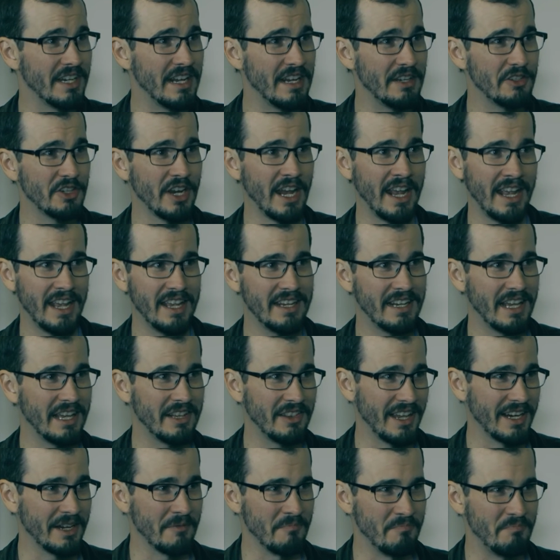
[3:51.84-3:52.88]
in each hand, had
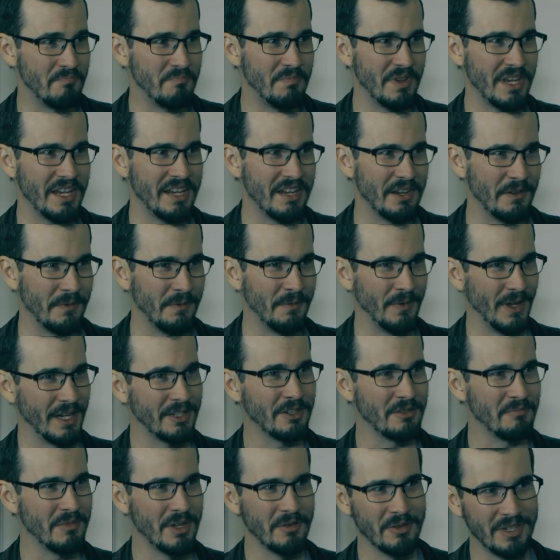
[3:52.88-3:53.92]
like a big
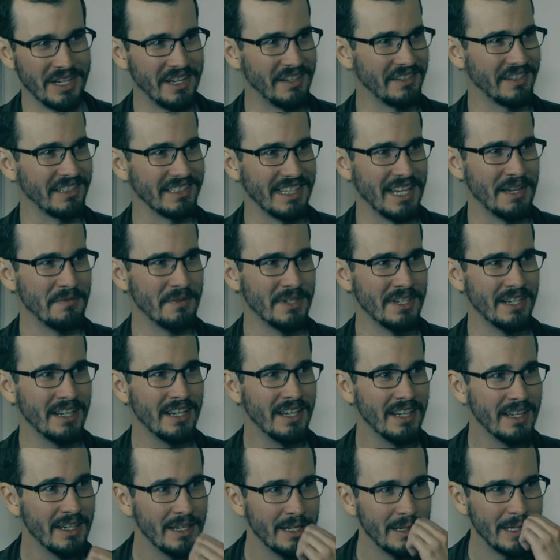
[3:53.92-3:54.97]
effect on me when I was 11.
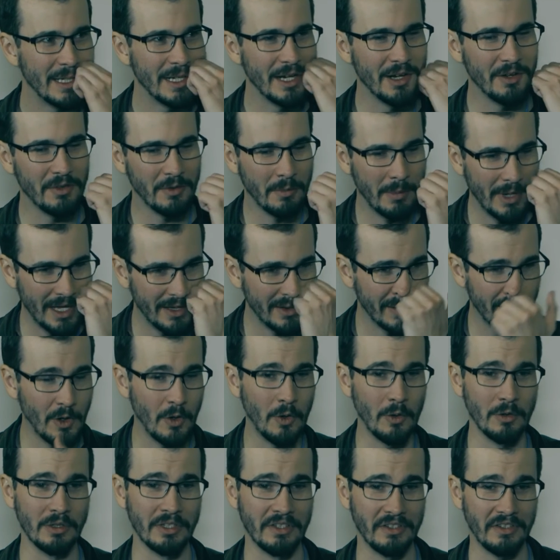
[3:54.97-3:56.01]
It was about the
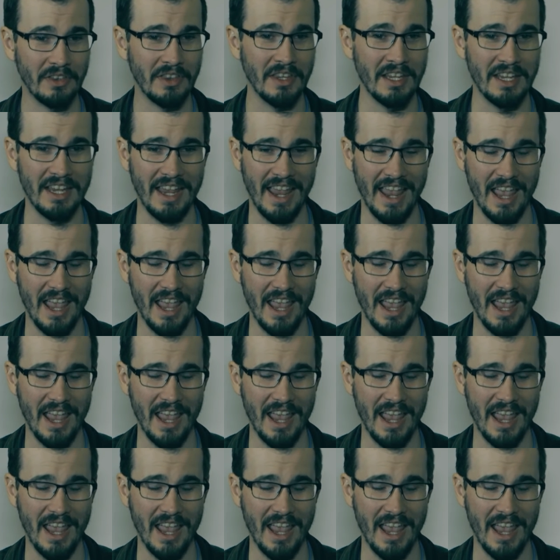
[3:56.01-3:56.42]
coolest thing